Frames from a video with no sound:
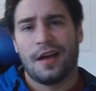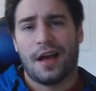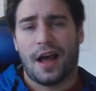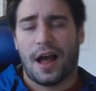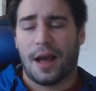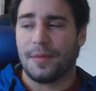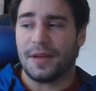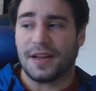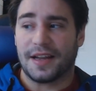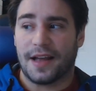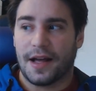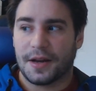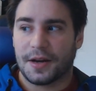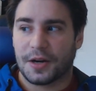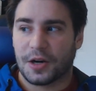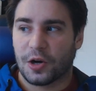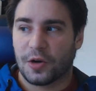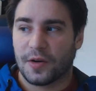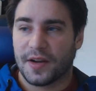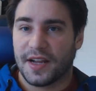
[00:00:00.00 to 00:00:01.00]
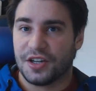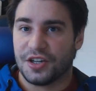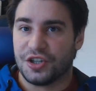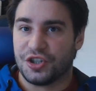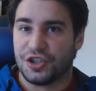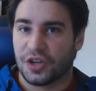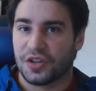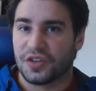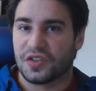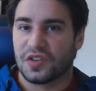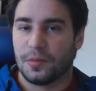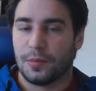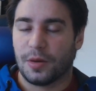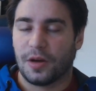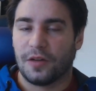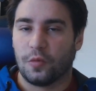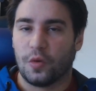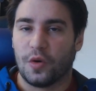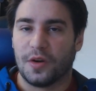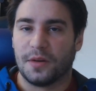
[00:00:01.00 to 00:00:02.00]
I mean, Katakuri had just
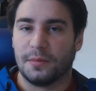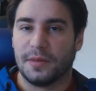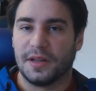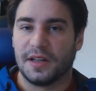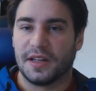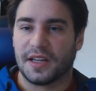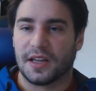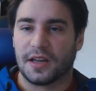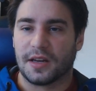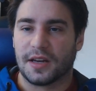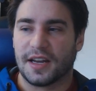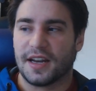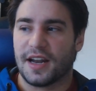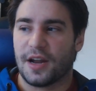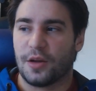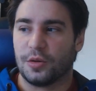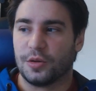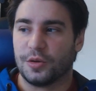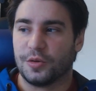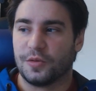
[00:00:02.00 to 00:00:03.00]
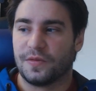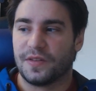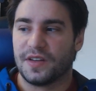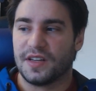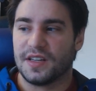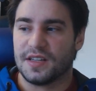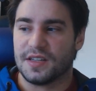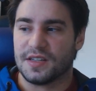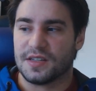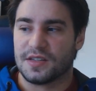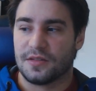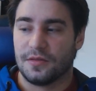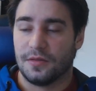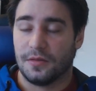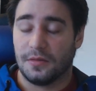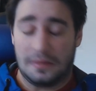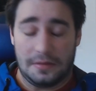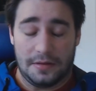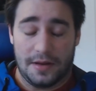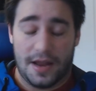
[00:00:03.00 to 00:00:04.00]
above 1 billion, and now Luffy is
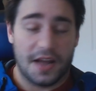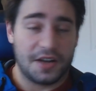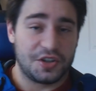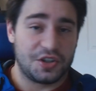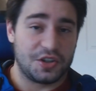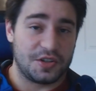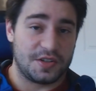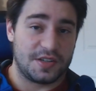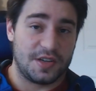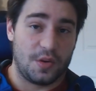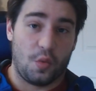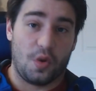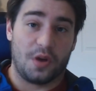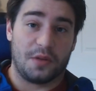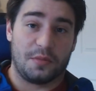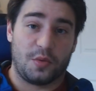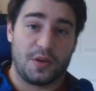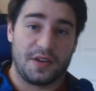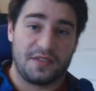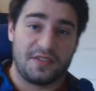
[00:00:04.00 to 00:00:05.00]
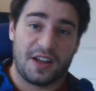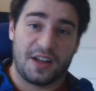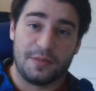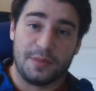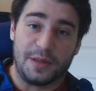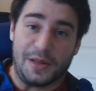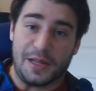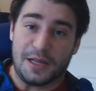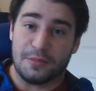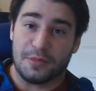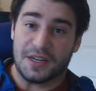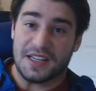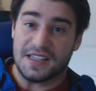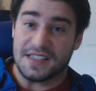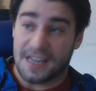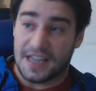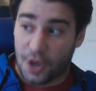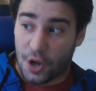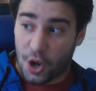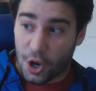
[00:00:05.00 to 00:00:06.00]
not just at 1.5 billion, but
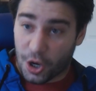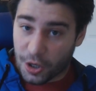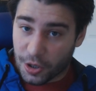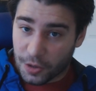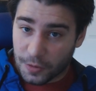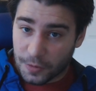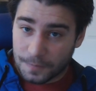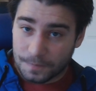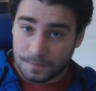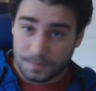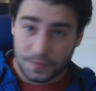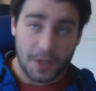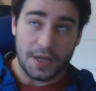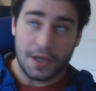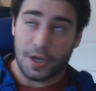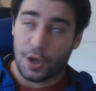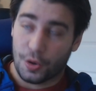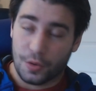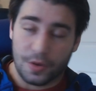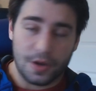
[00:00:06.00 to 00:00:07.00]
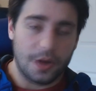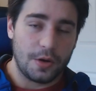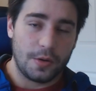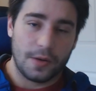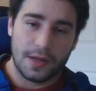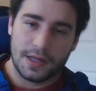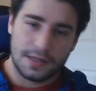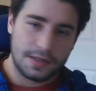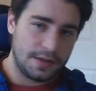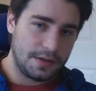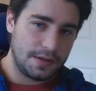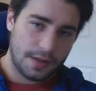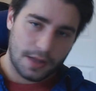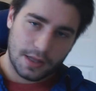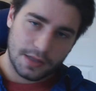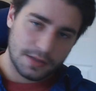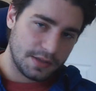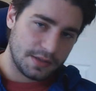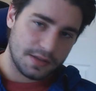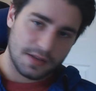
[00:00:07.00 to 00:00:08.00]
he's a Yonko, a Goko.
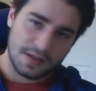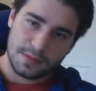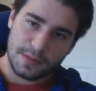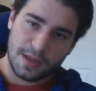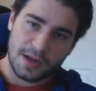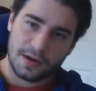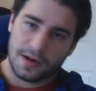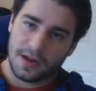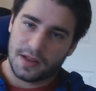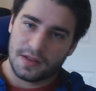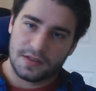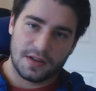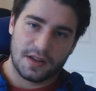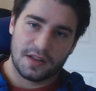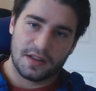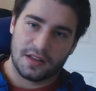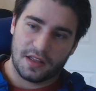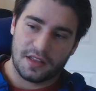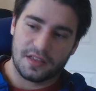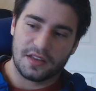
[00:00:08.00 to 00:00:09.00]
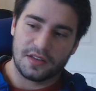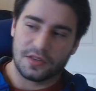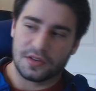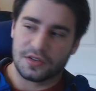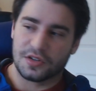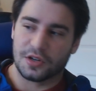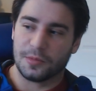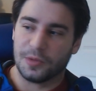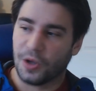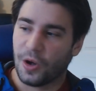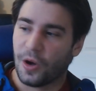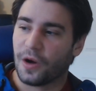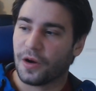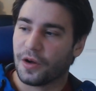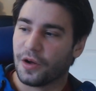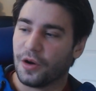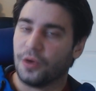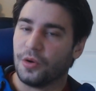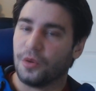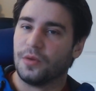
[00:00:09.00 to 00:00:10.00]
It doesn't matter, guys. I think the term
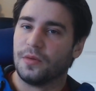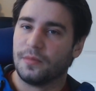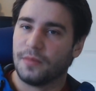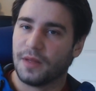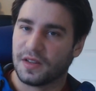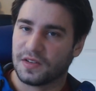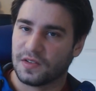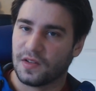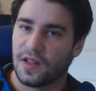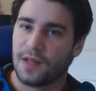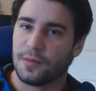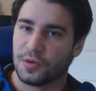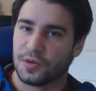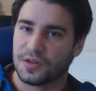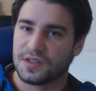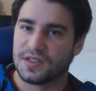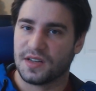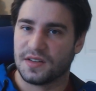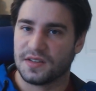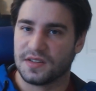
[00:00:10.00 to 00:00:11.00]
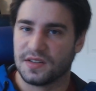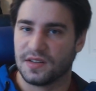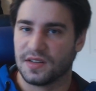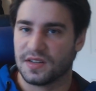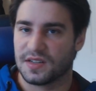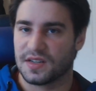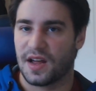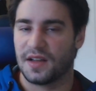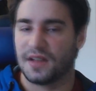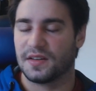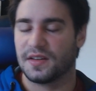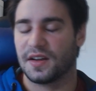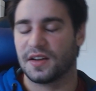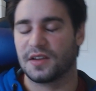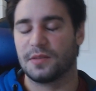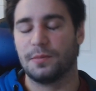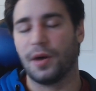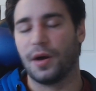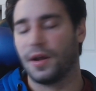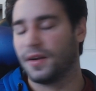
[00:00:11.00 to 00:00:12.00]
Yonko makes a lot more sense in this
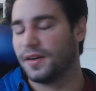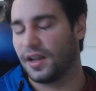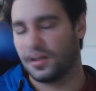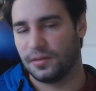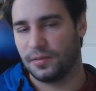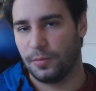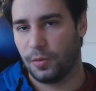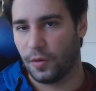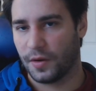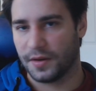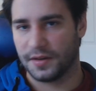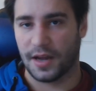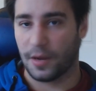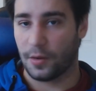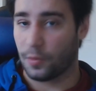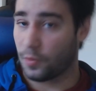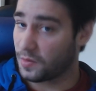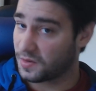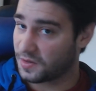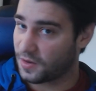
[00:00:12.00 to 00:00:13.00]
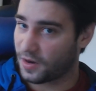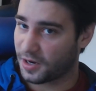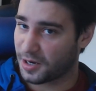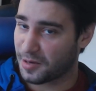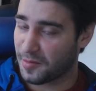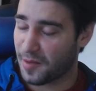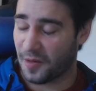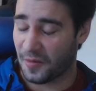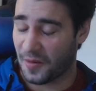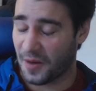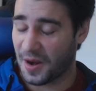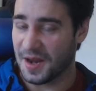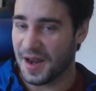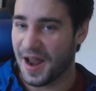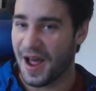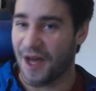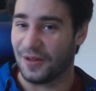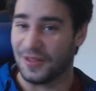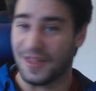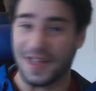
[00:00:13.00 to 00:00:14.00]
context, but not the point. Not what we're talking about right
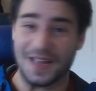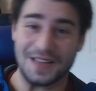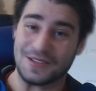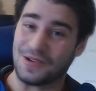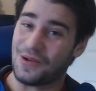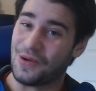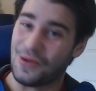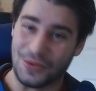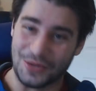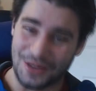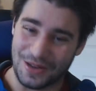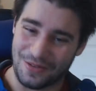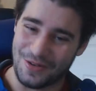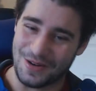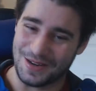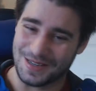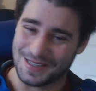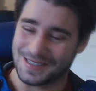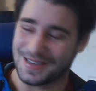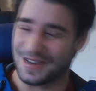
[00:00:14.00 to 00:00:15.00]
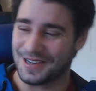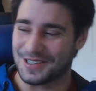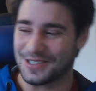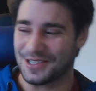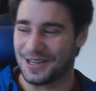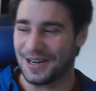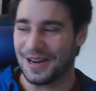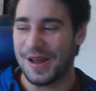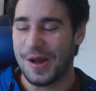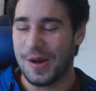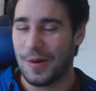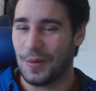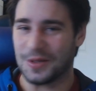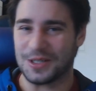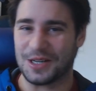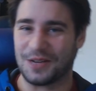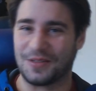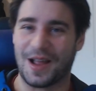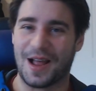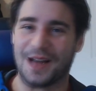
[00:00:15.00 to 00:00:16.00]
now. That is a whole different discussion,
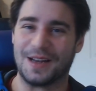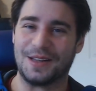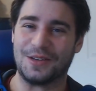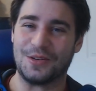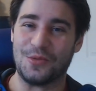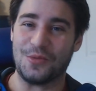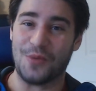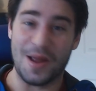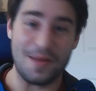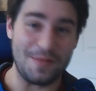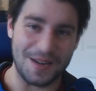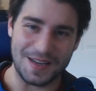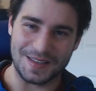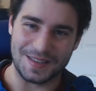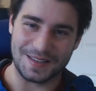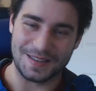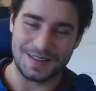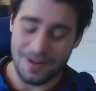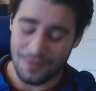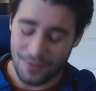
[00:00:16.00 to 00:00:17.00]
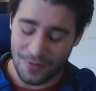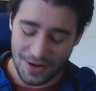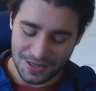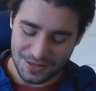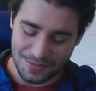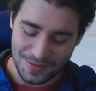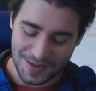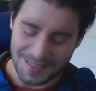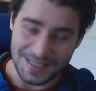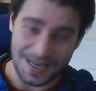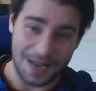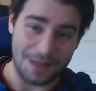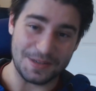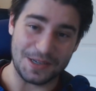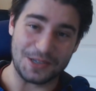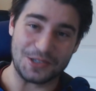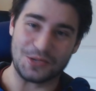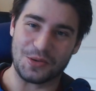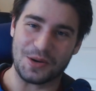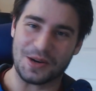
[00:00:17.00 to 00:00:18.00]
which I've gotten into way too many times
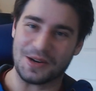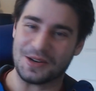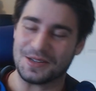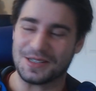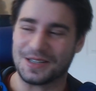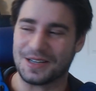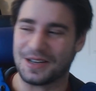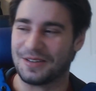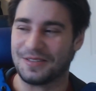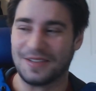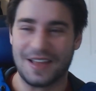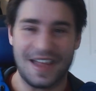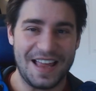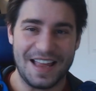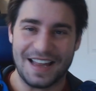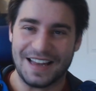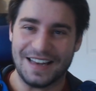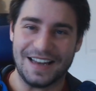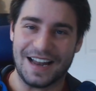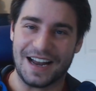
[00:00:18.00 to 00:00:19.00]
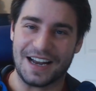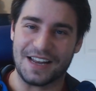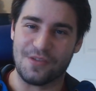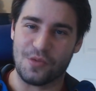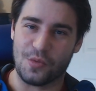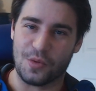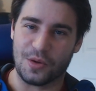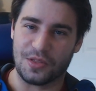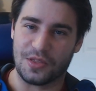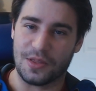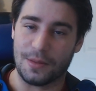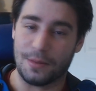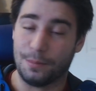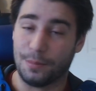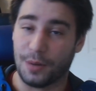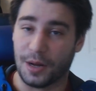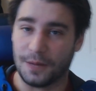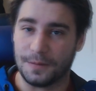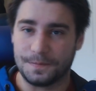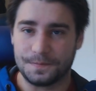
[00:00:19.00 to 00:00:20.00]
on Twitter and stuff. Not even worth it.
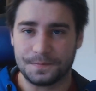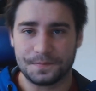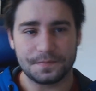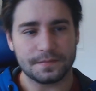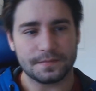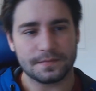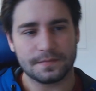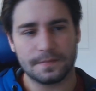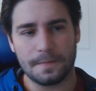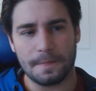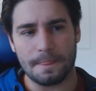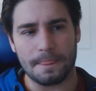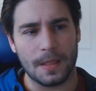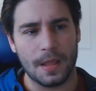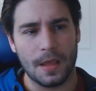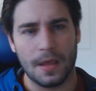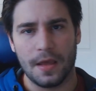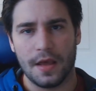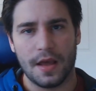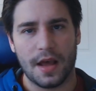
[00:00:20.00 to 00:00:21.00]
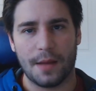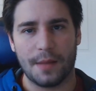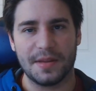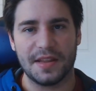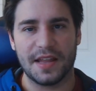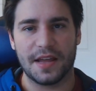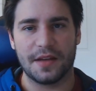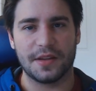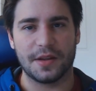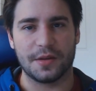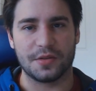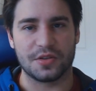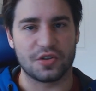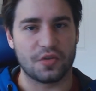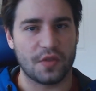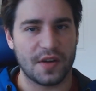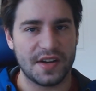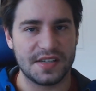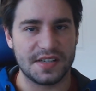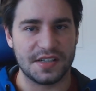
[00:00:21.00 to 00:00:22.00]
But I mean, that was
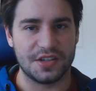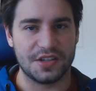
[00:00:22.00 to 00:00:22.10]
crazy.